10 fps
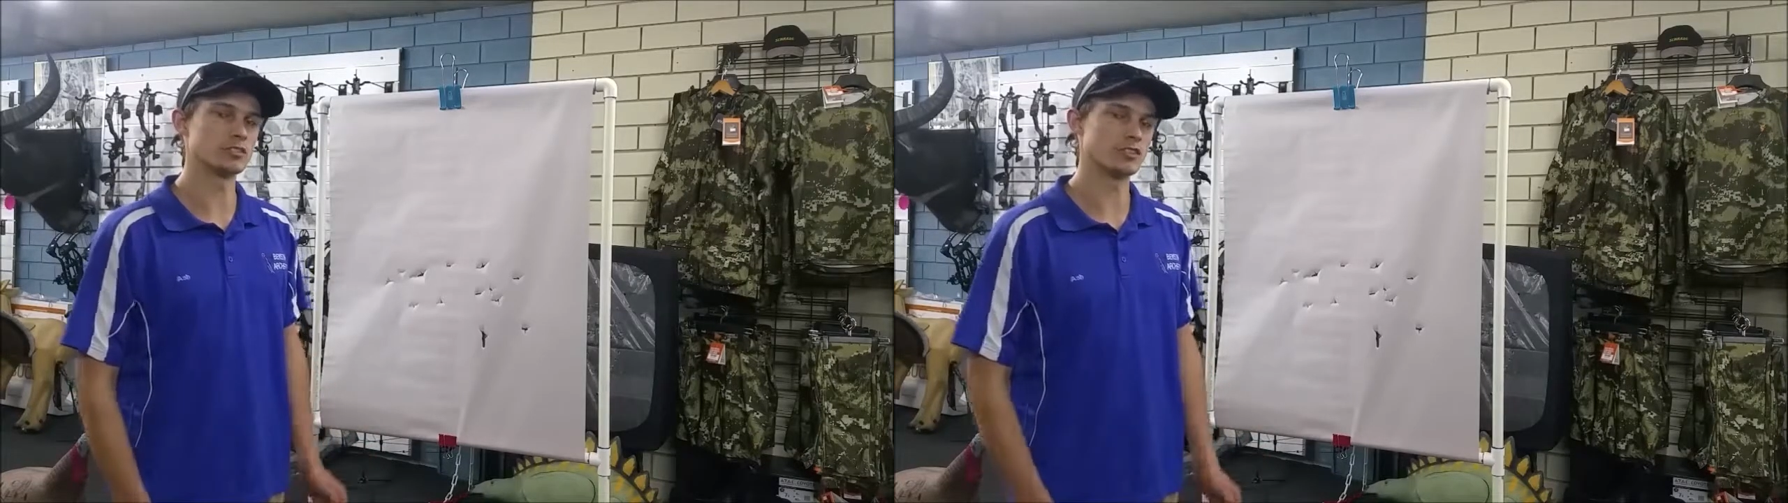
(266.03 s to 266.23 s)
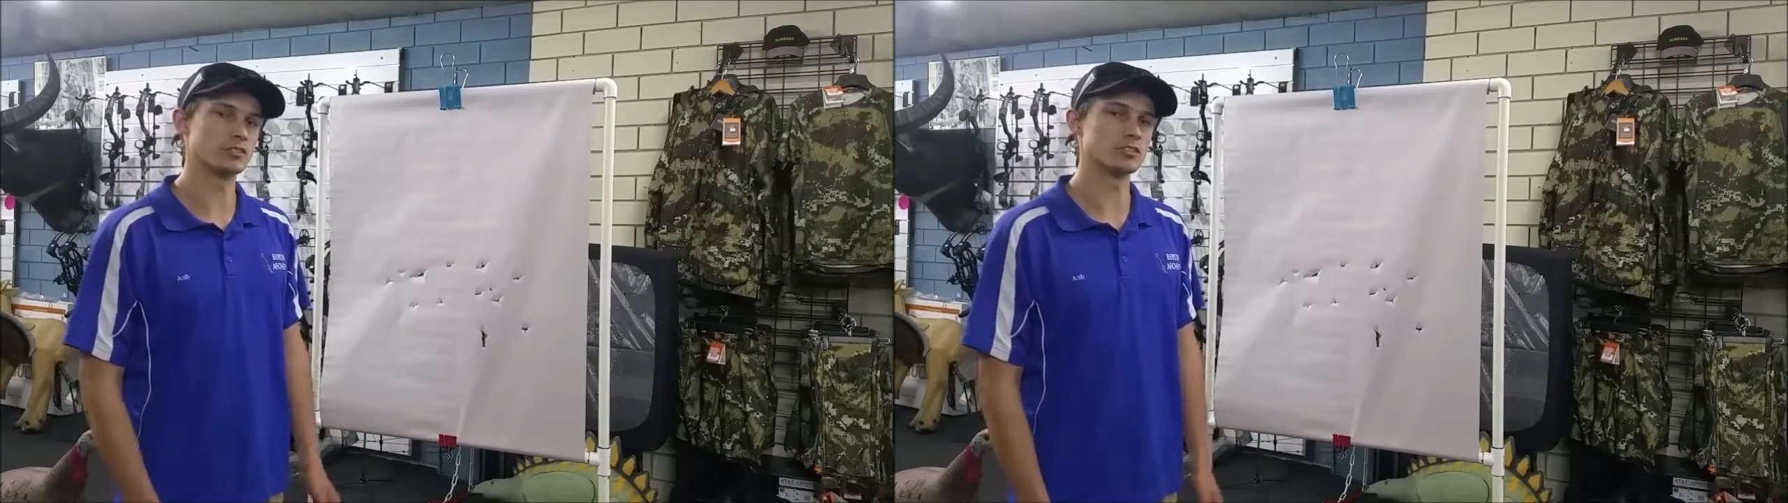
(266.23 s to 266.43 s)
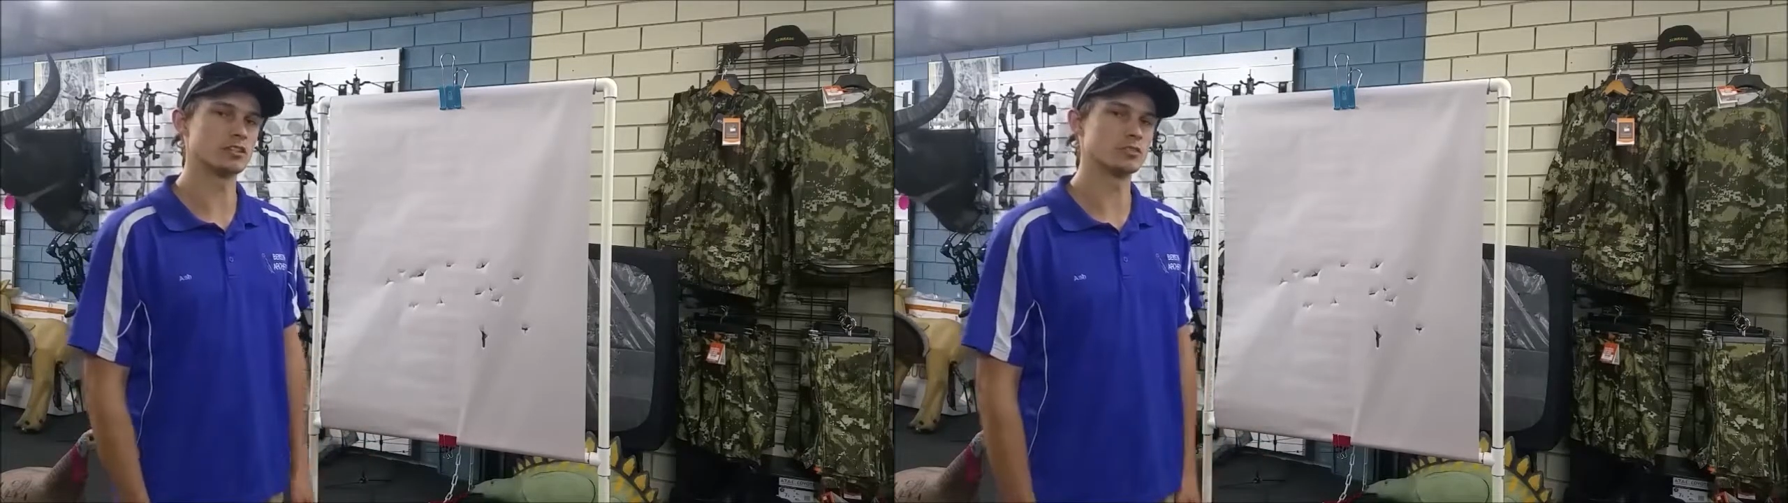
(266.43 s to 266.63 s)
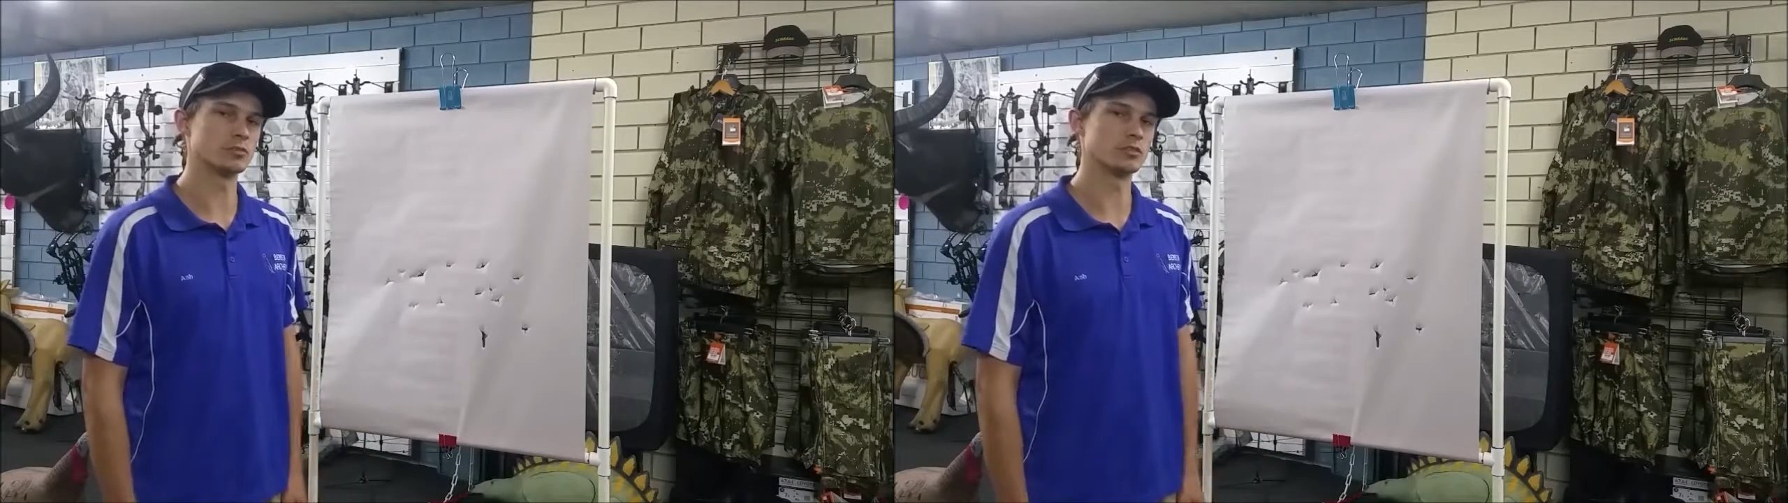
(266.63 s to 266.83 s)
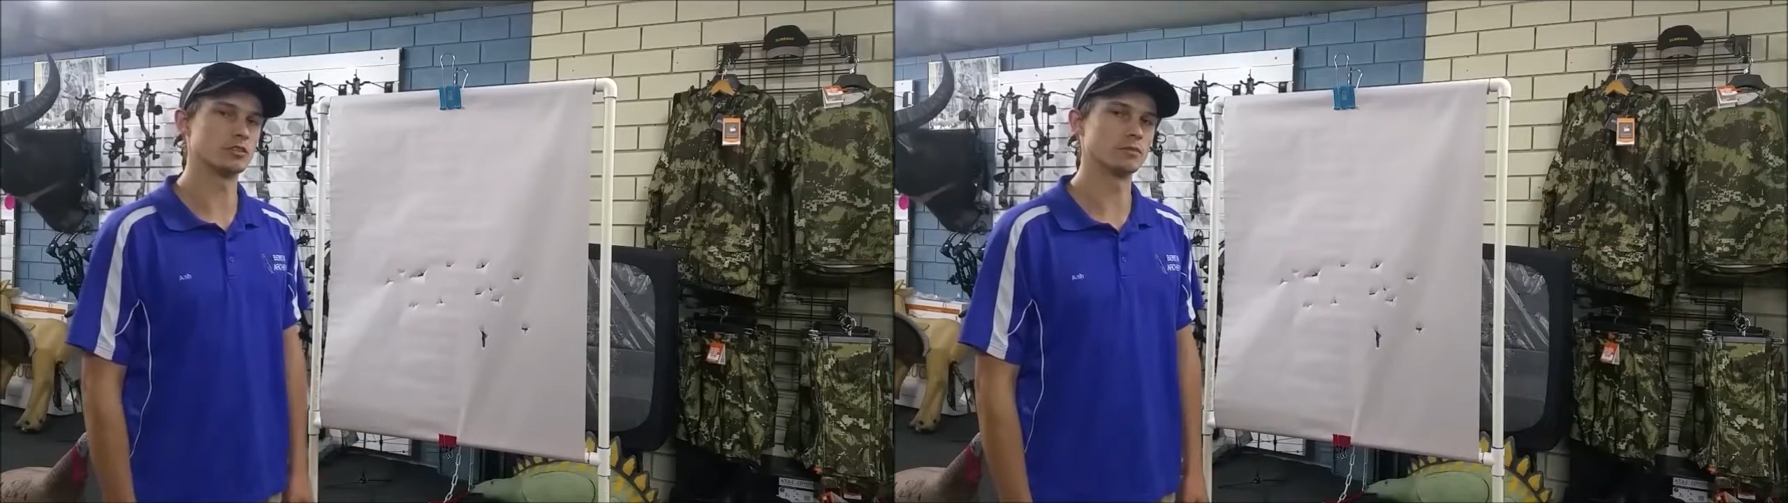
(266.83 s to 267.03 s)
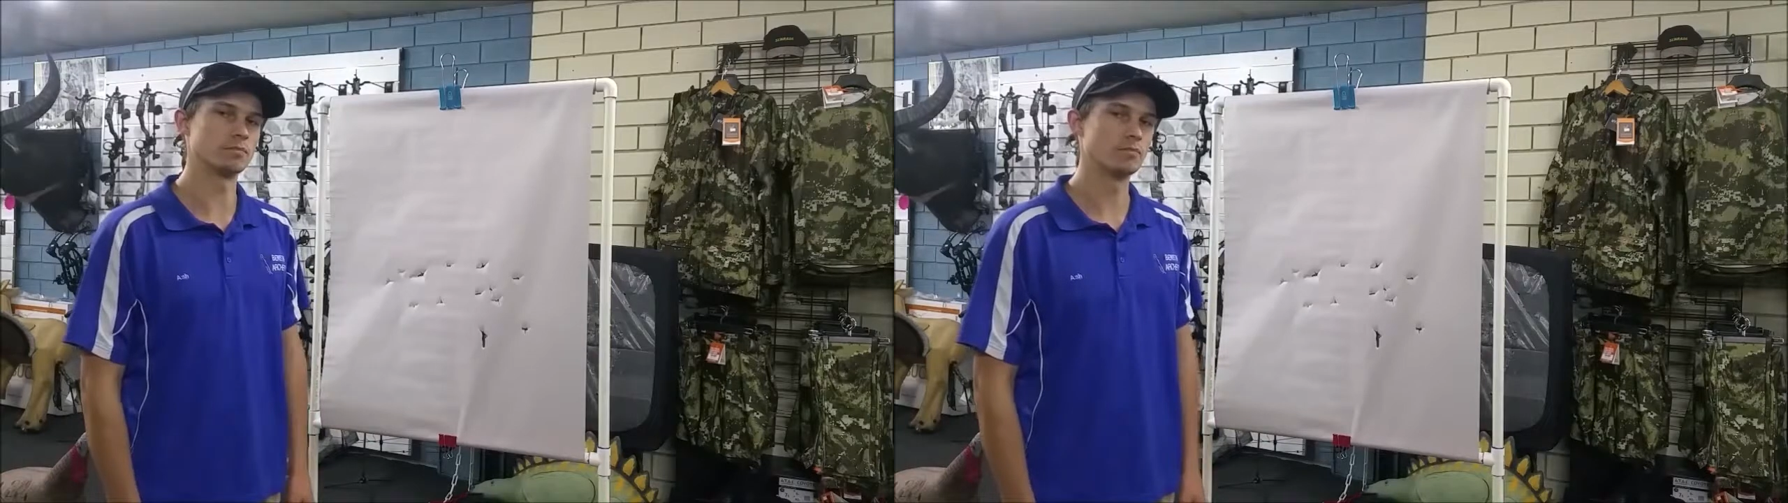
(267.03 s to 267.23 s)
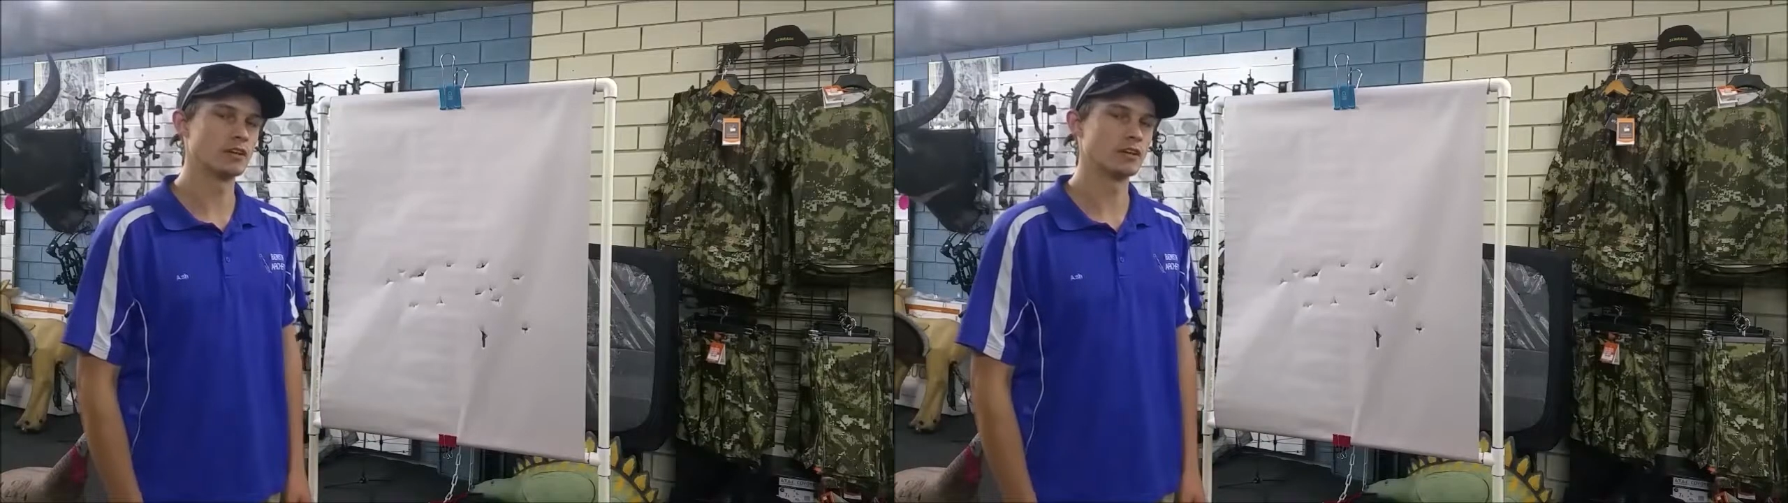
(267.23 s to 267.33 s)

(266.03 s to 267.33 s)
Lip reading: It does take some time.